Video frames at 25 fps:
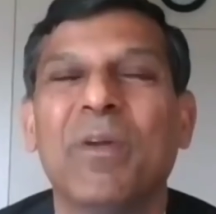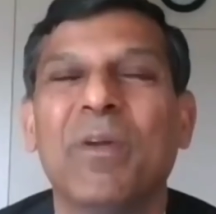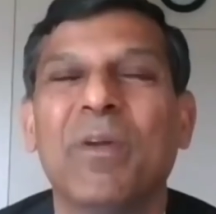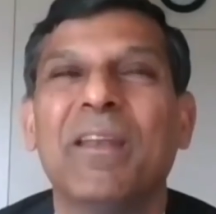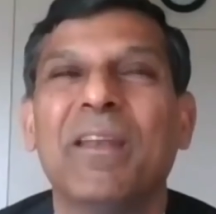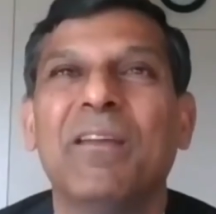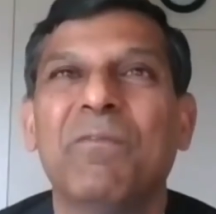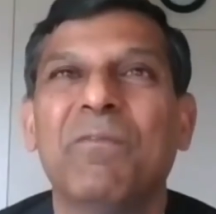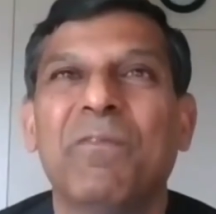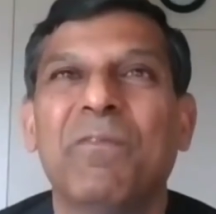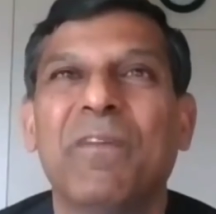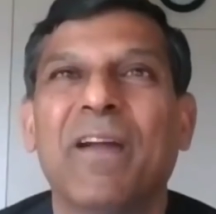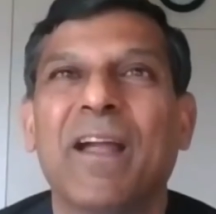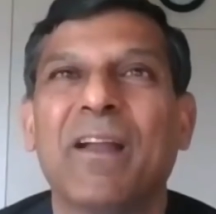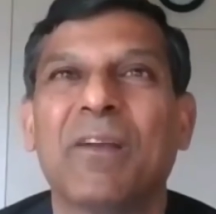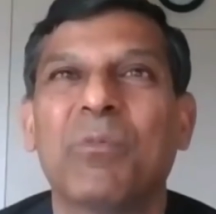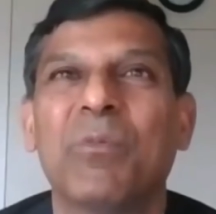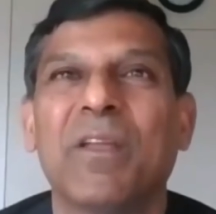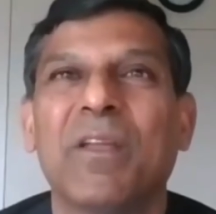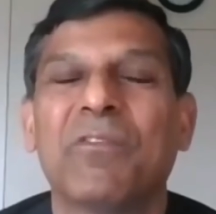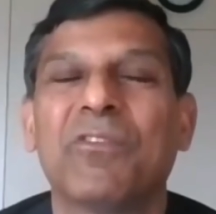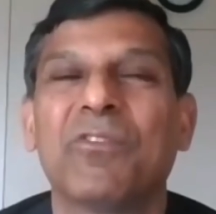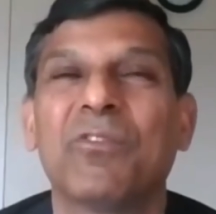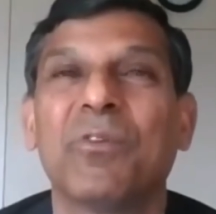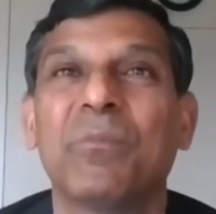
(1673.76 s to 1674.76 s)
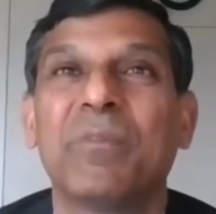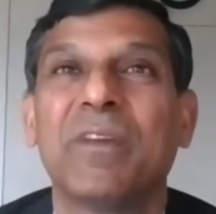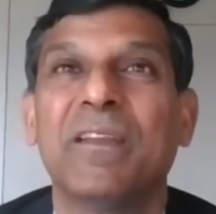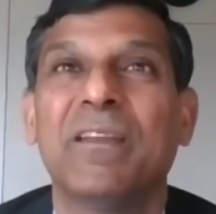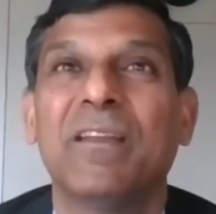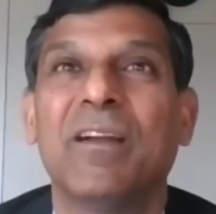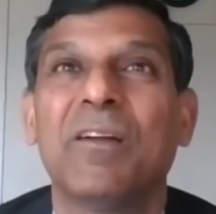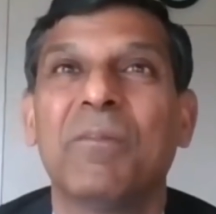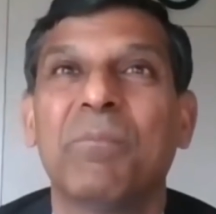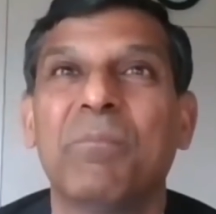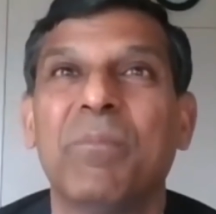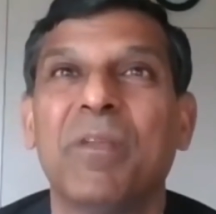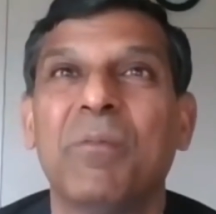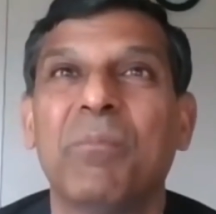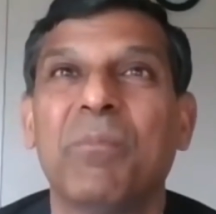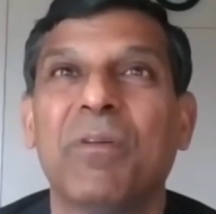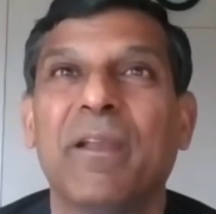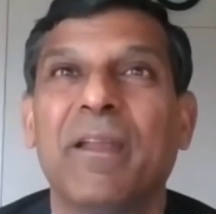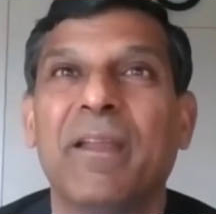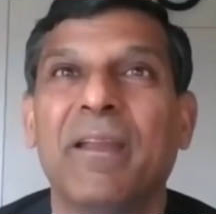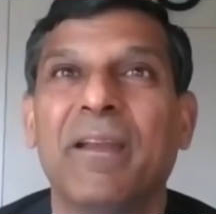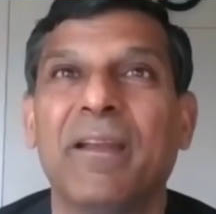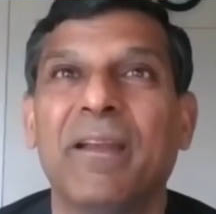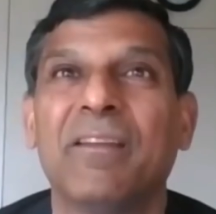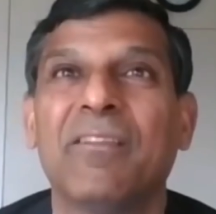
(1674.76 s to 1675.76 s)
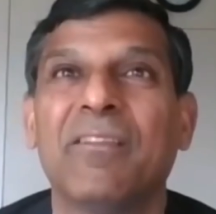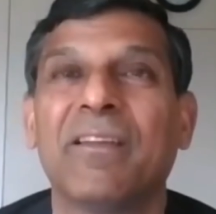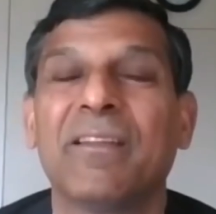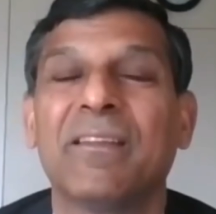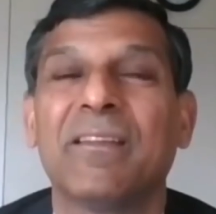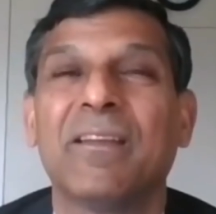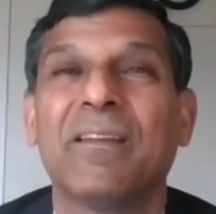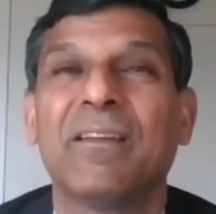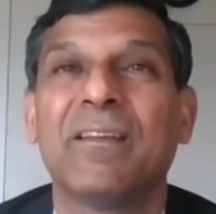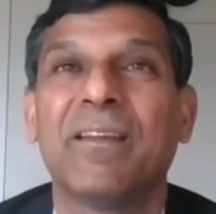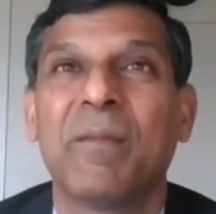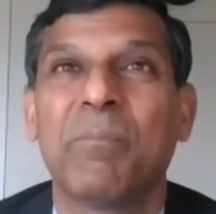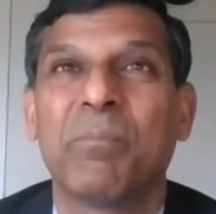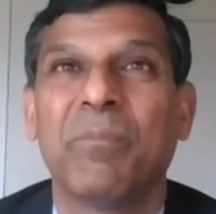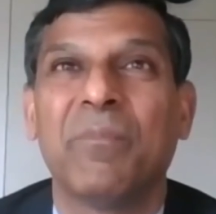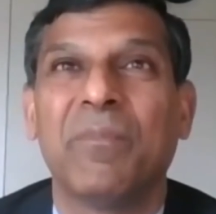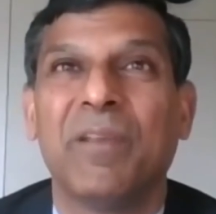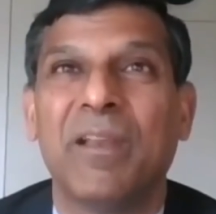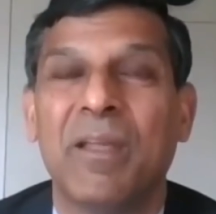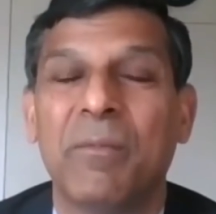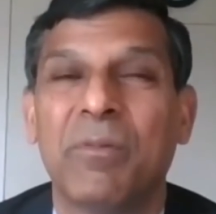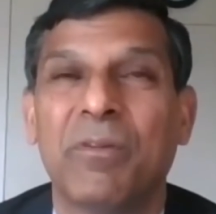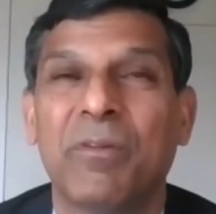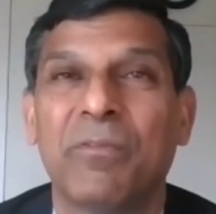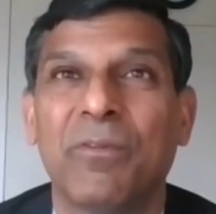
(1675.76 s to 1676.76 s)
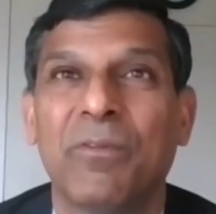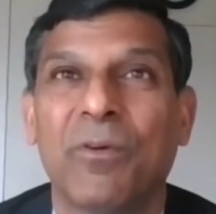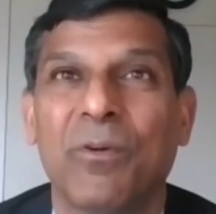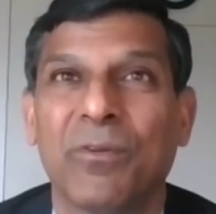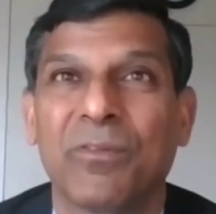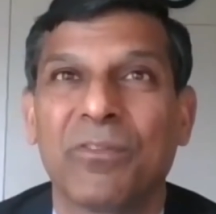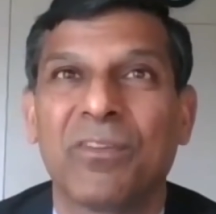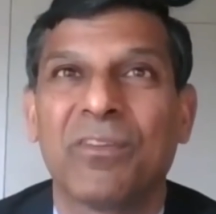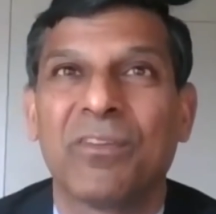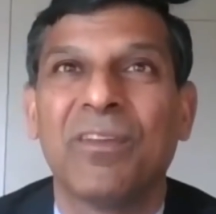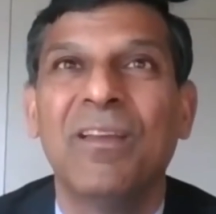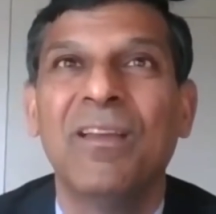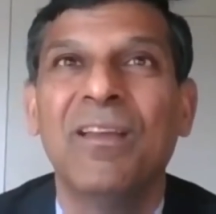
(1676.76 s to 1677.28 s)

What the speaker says: when in fact we have so many young people entering the labor force.